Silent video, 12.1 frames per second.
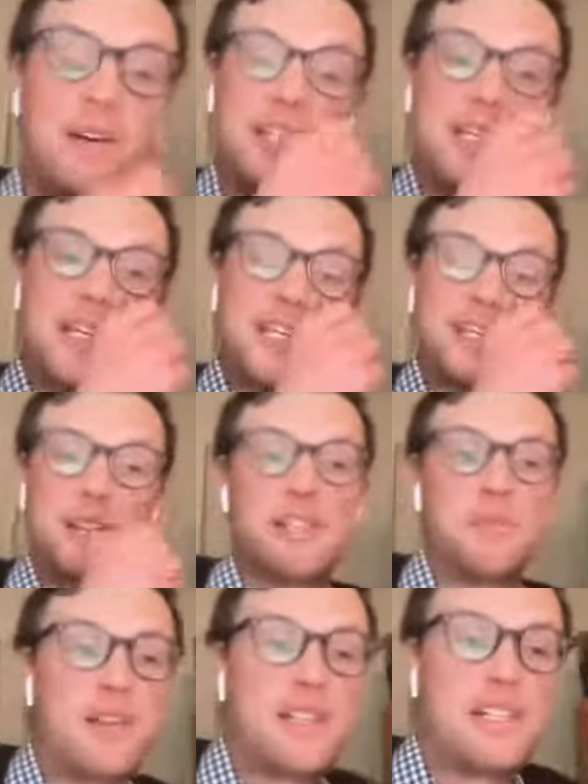question
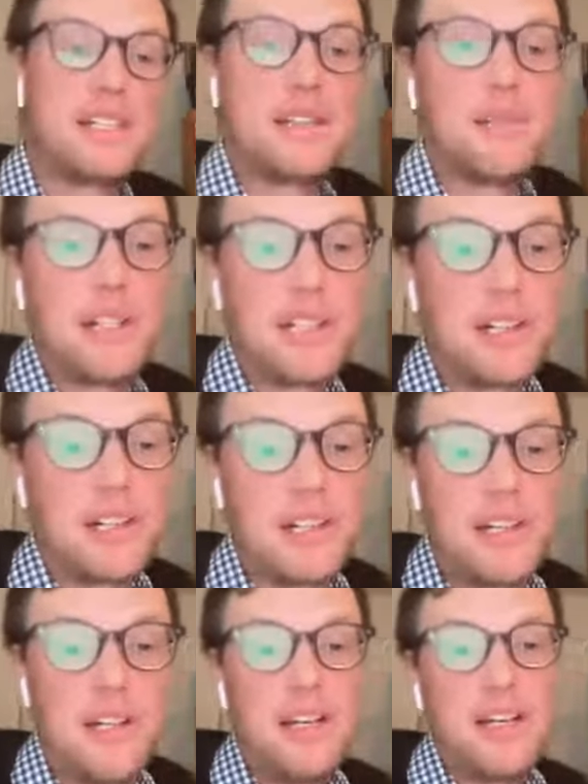is pretty
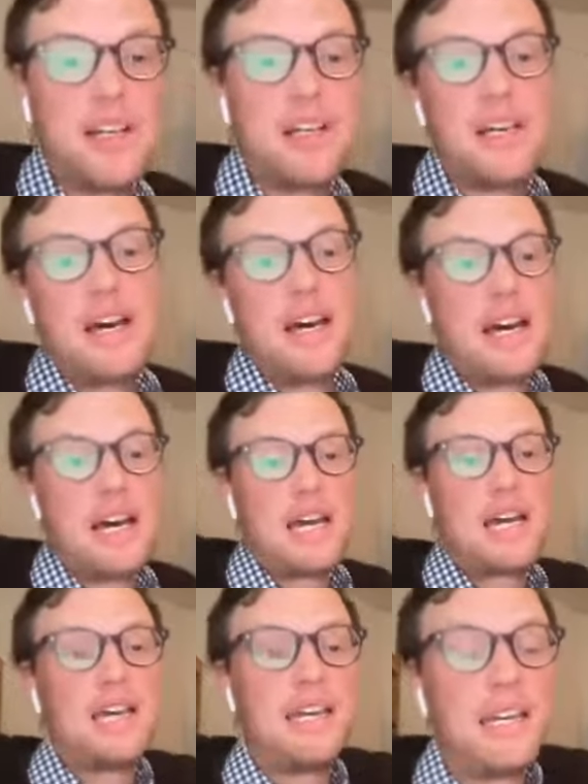similar.
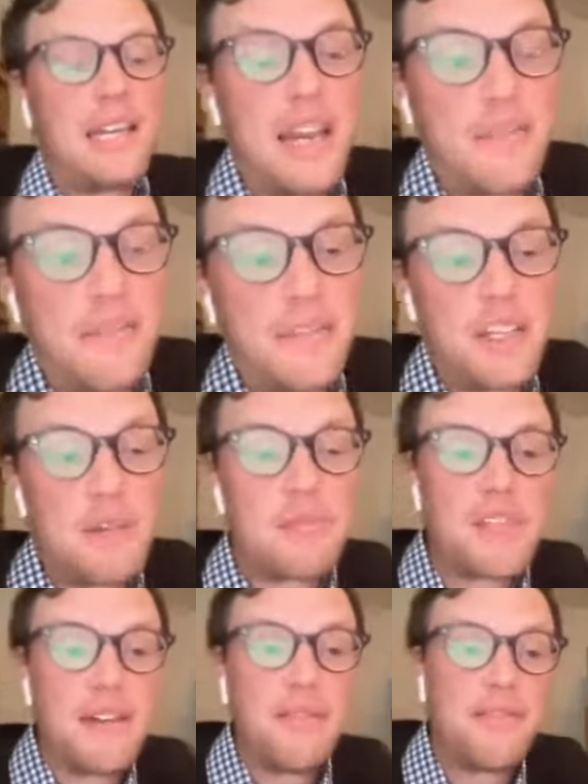It kind of
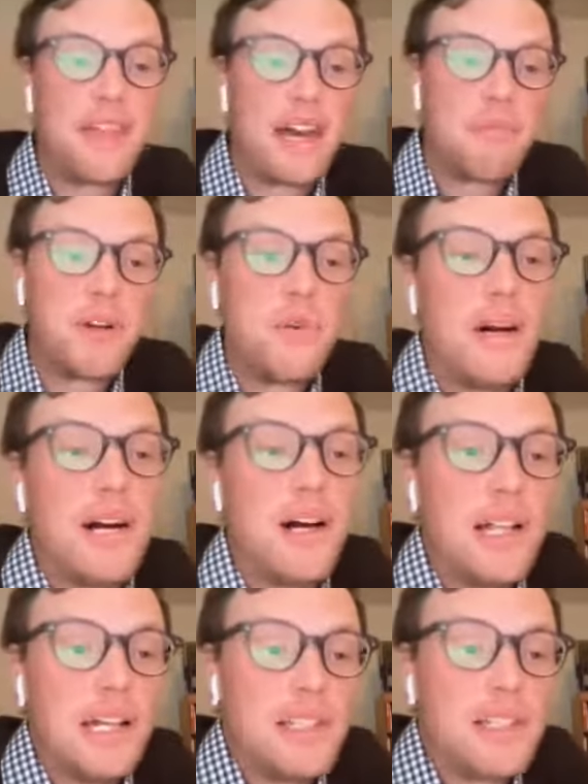jumps off of that pretty
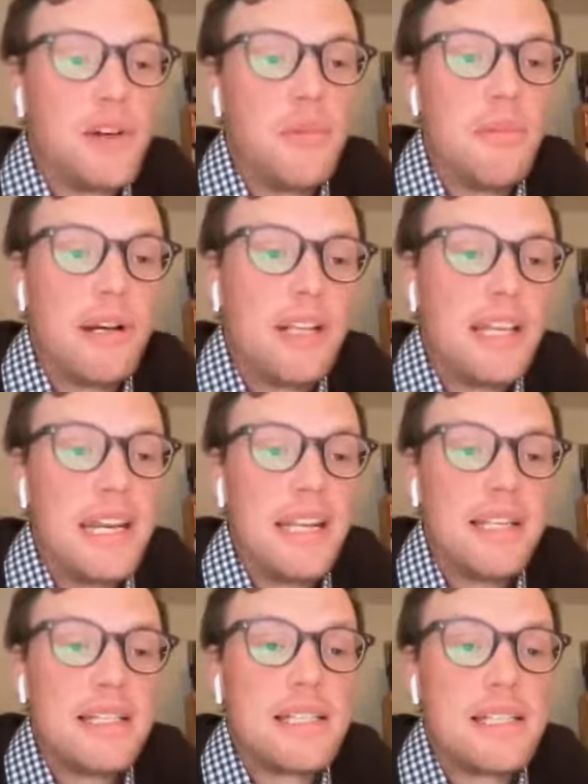well. And so
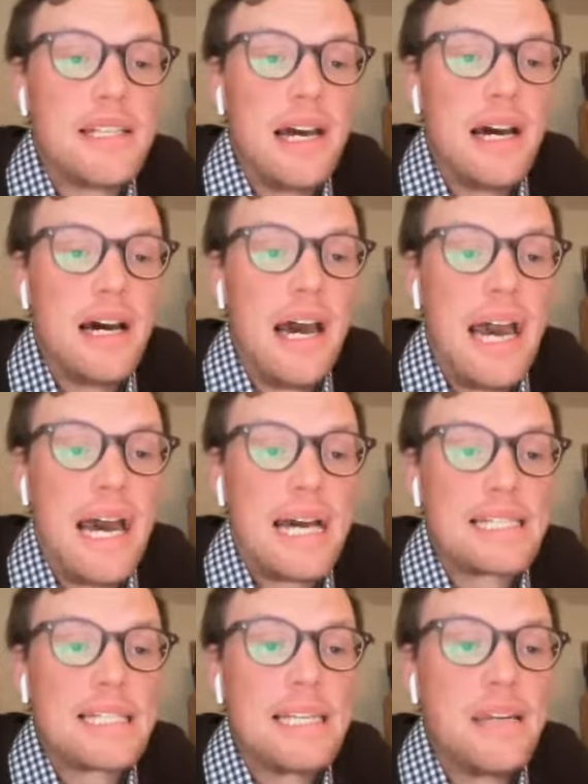Marilyn
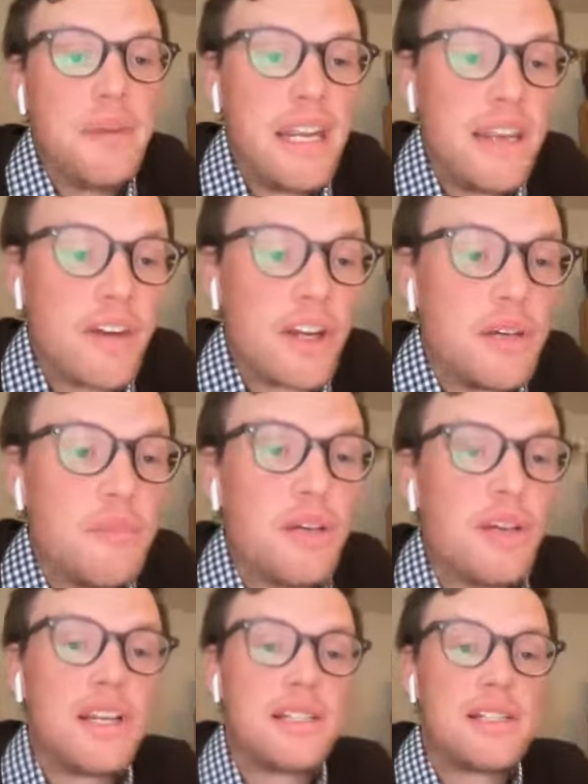asks, in many of our
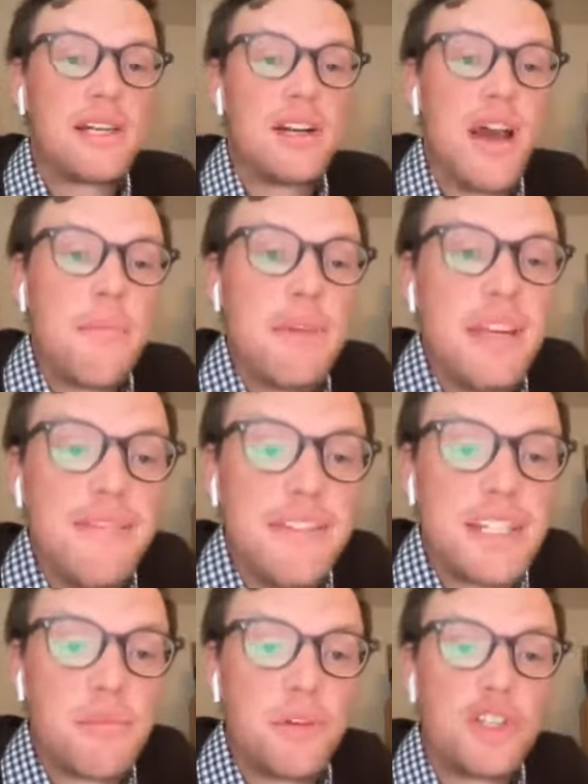communities, there are not many
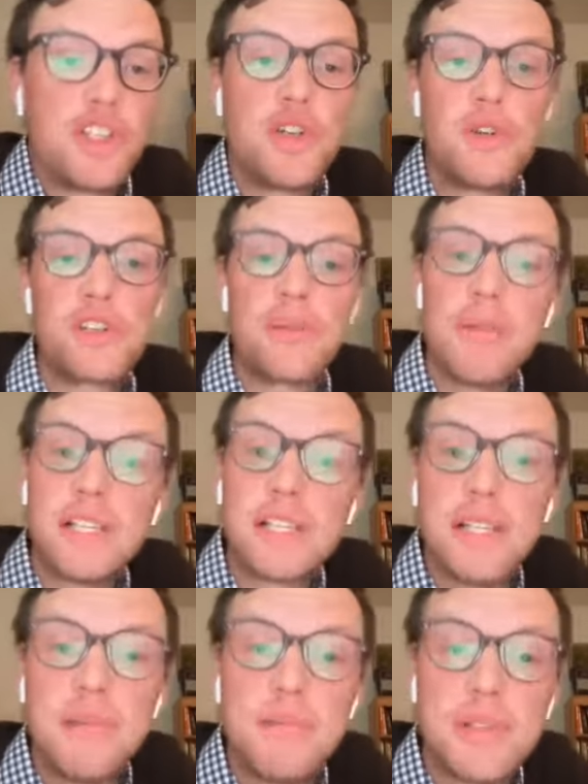visible Jews or
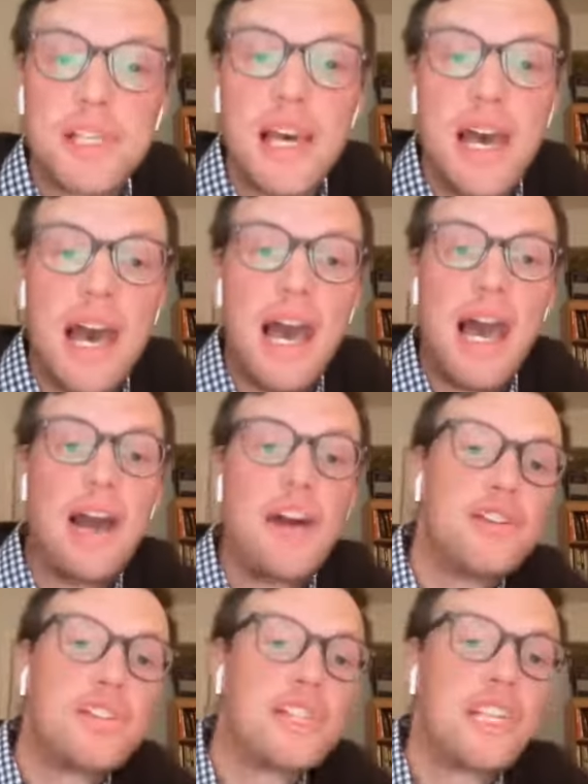Muslims. How
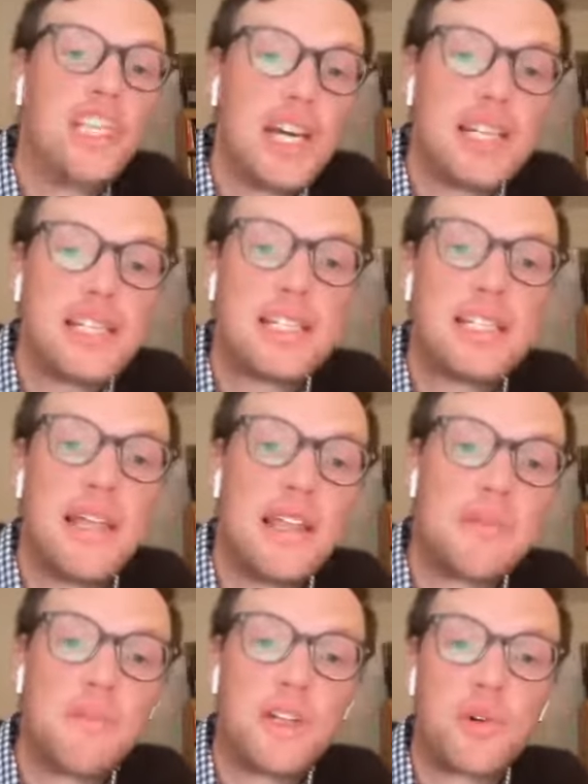do you suggest that
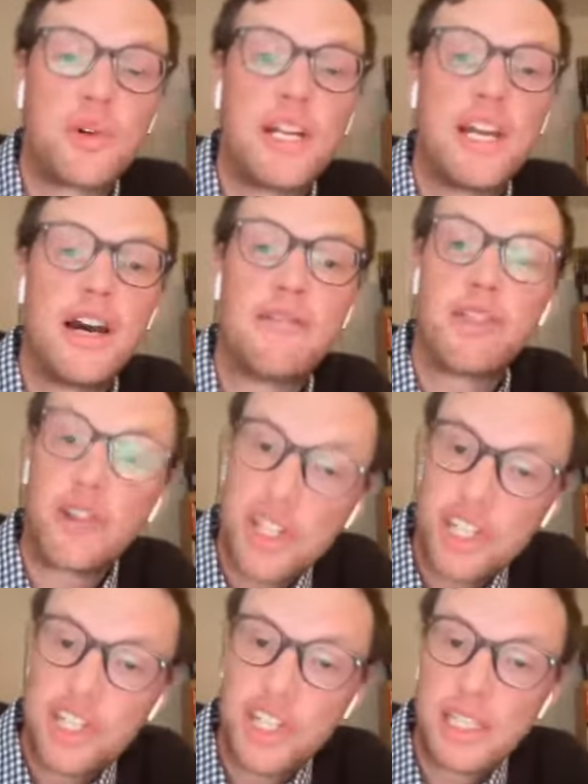the majority of
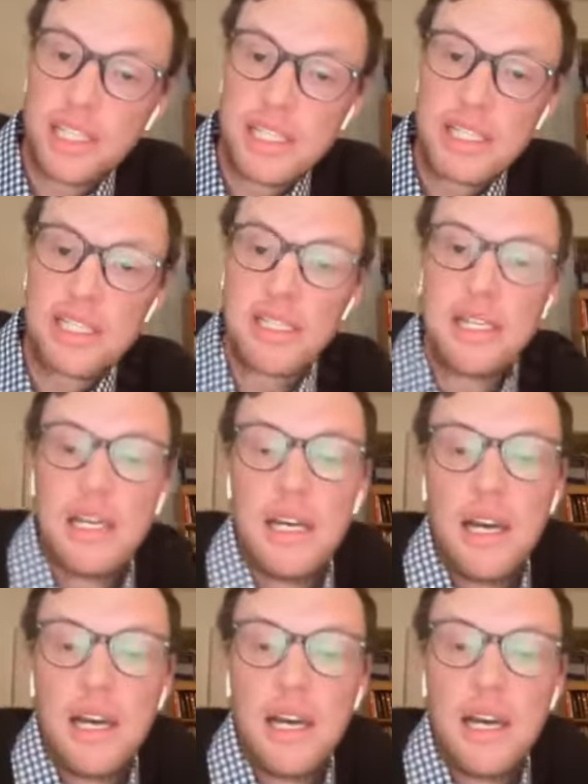Christians